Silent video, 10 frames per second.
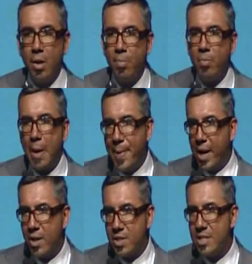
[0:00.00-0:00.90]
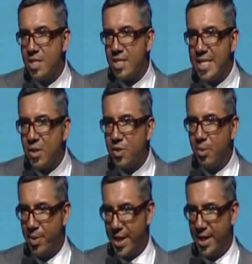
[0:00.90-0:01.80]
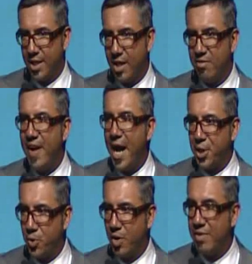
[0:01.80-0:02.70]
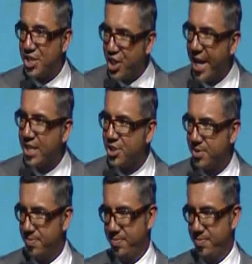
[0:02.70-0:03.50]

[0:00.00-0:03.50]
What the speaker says: But my parents instilled in me a value of education,